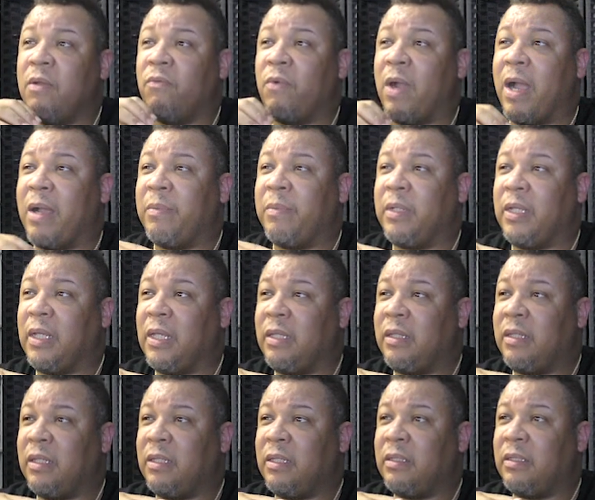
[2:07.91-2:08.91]
Robert,
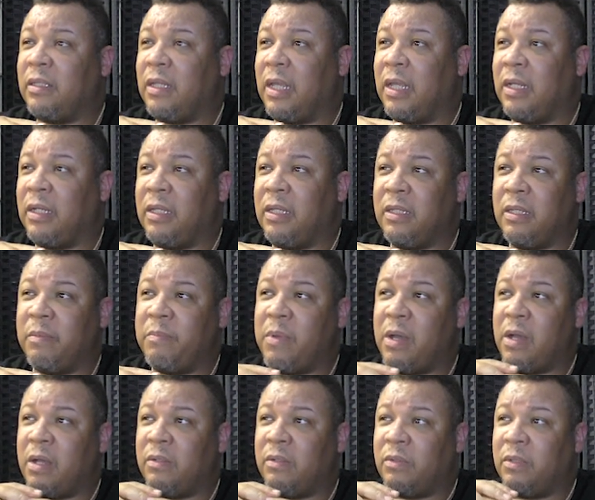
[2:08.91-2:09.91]
Ethan, and Ethan
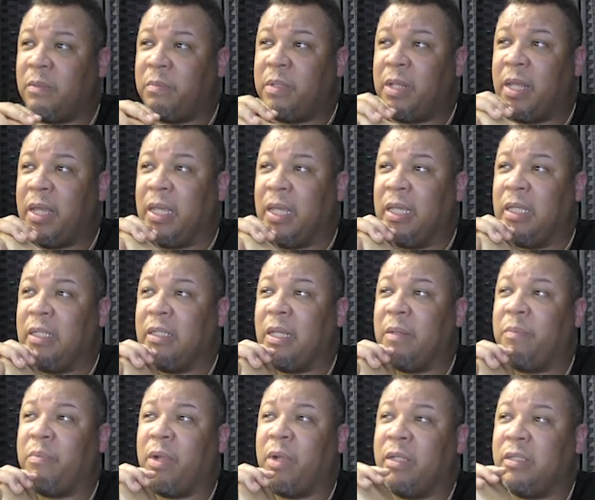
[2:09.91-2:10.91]
bond on a plane.
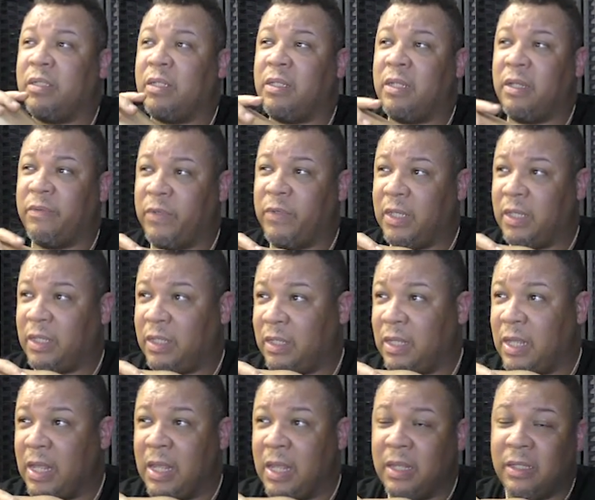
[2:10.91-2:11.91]
They praise Olivia,
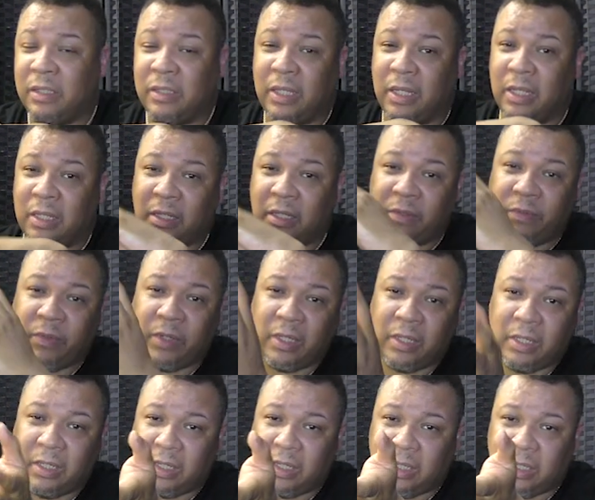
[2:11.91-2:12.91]
say
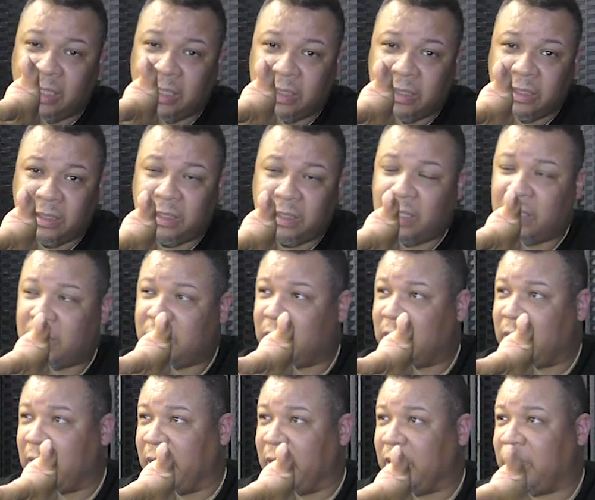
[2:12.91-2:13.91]
Olivia is
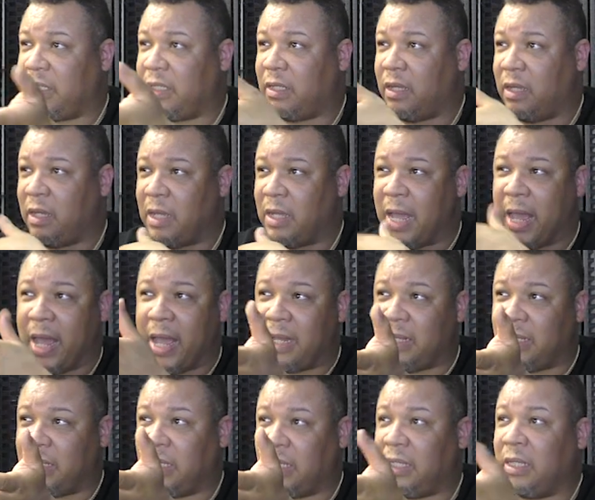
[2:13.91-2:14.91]
like
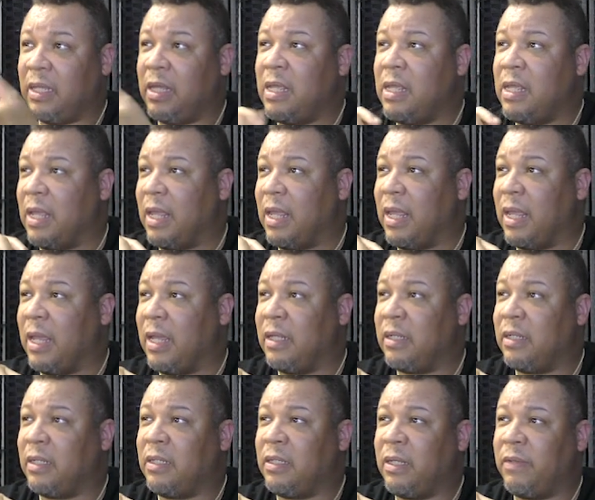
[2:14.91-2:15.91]
Holly.
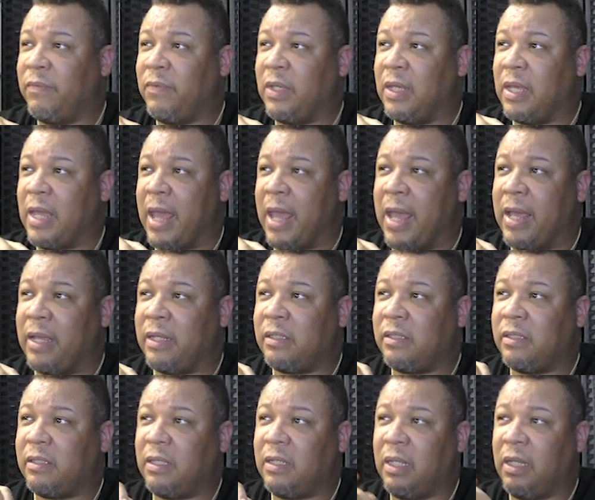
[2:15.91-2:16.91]
And Olivia
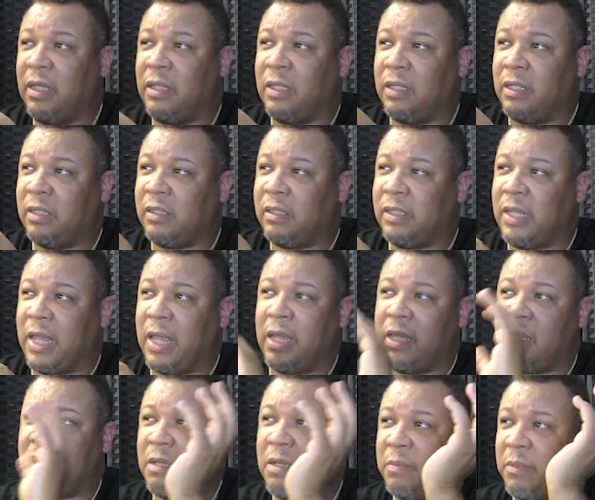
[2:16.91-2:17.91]
asks Ethan to
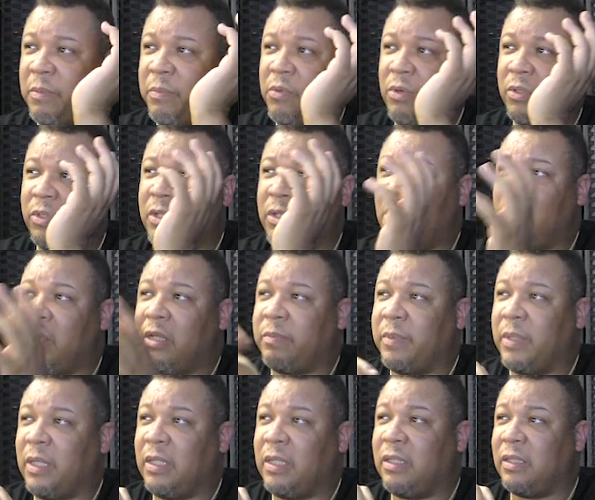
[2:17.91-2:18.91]
stay and come to Port Charles.
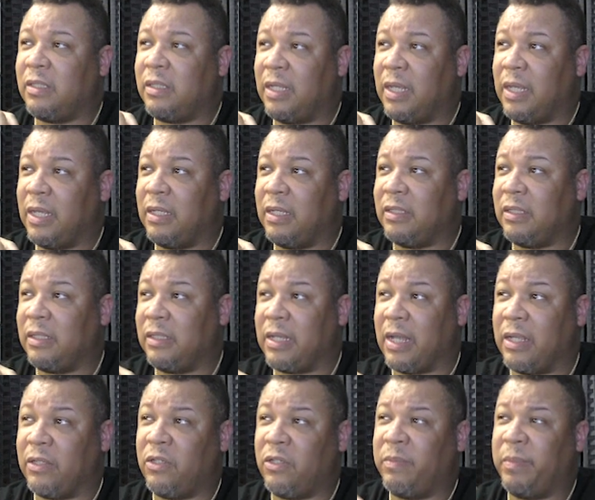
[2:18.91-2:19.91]
But Ethan says he's
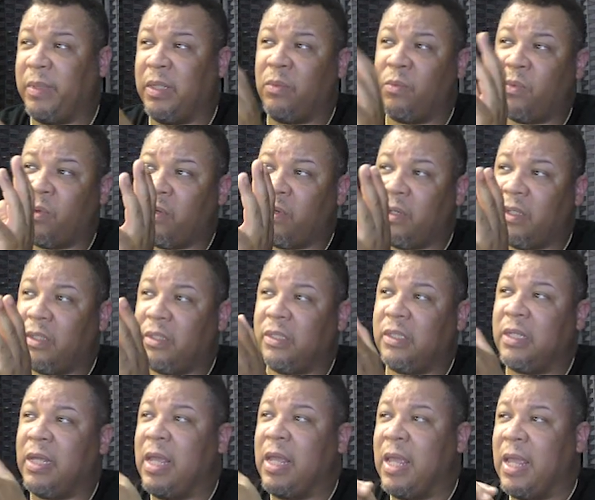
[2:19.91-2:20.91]
got too many
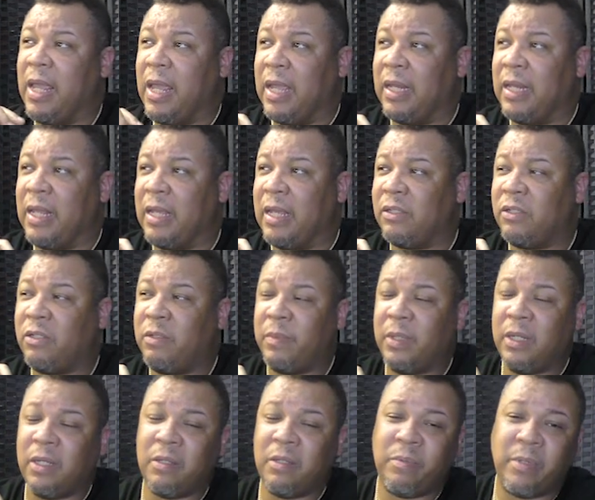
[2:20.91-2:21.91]
warrants and he has too
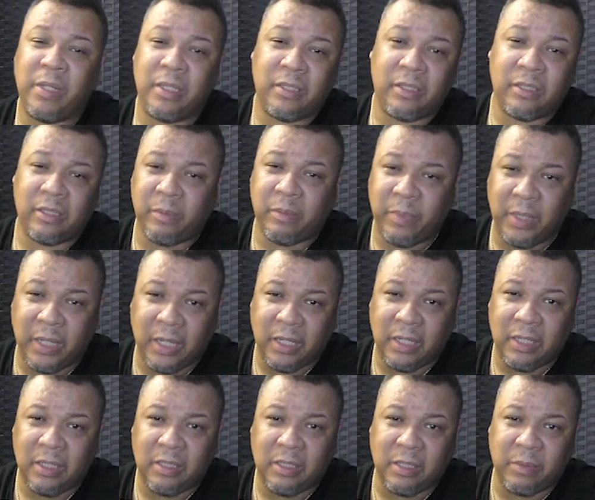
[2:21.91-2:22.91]
many other places to
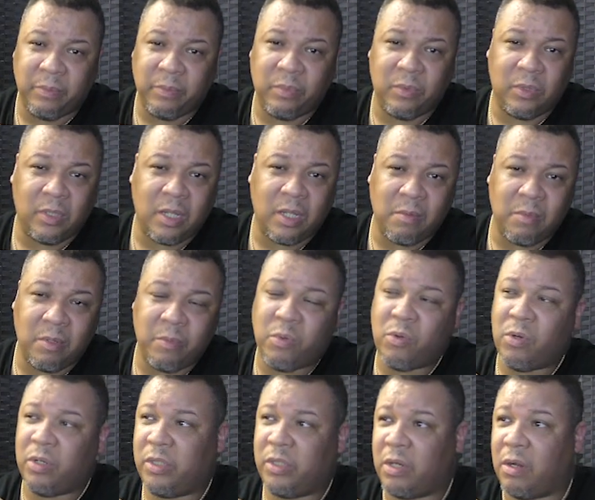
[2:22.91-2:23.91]
be to come to
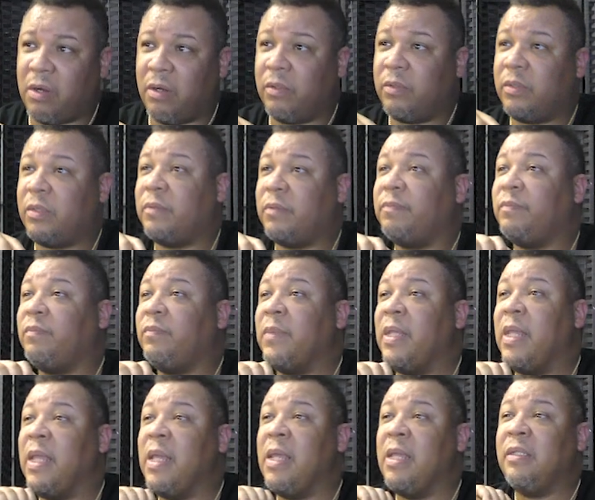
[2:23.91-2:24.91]
Port Charles.
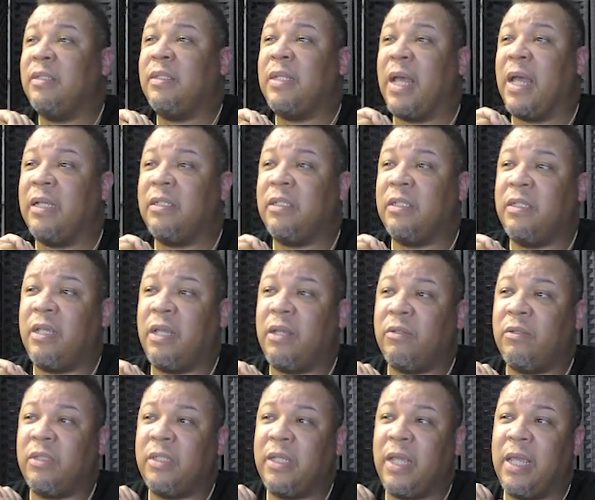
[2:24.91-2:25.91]
Sasha
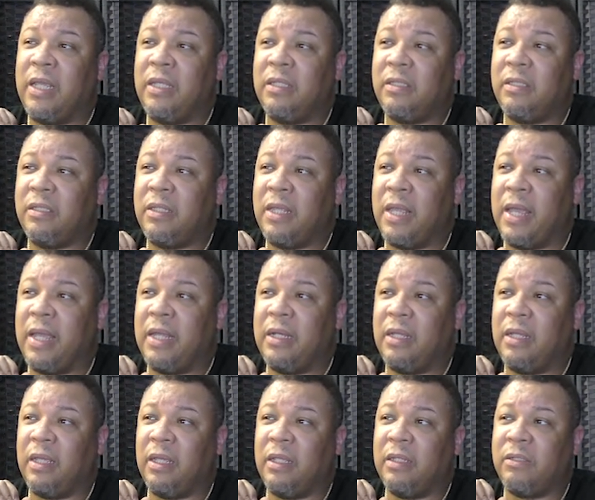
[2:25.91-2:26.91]
tells Chase that
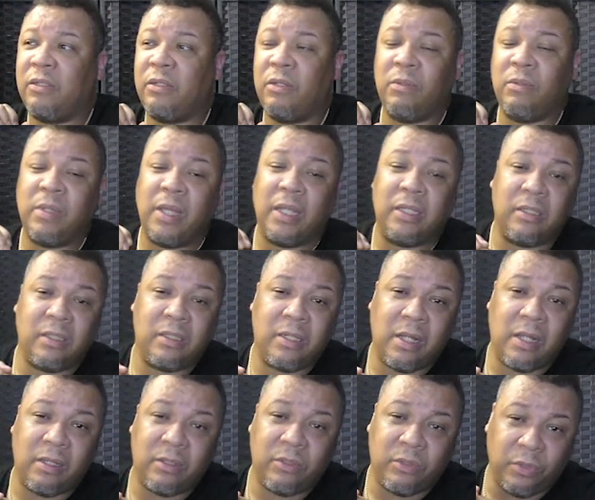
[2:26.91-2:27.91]
it's too late to
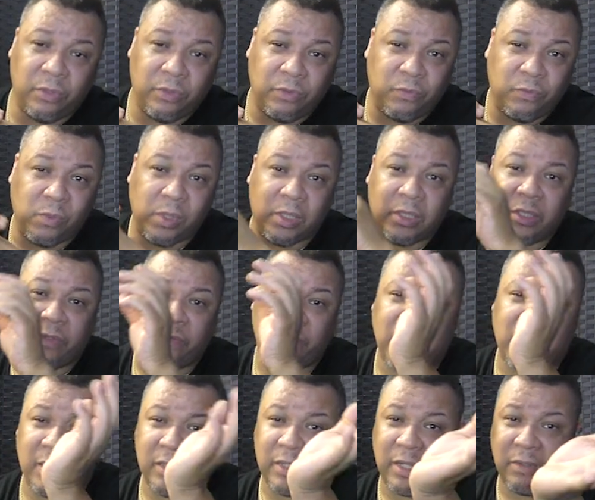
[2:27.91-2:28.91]
tell the truth when she
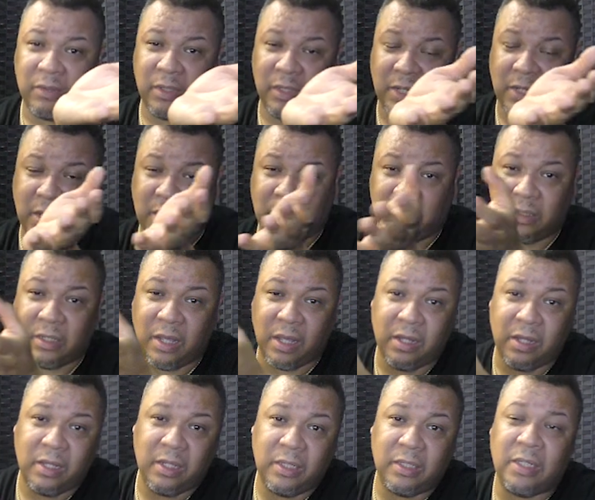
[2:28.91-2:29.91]
finds out that Nell is
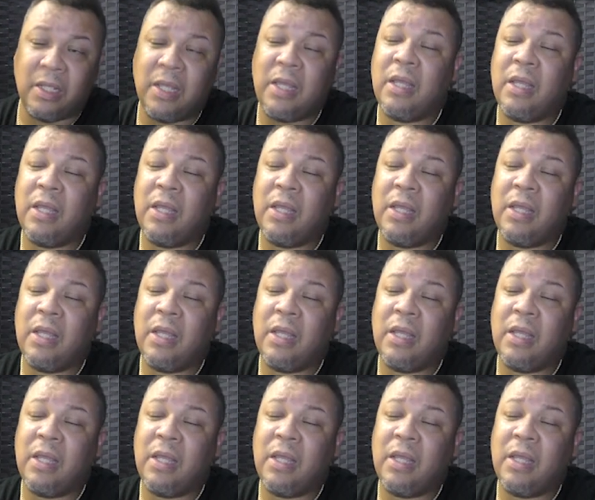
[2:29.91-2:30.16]
gone.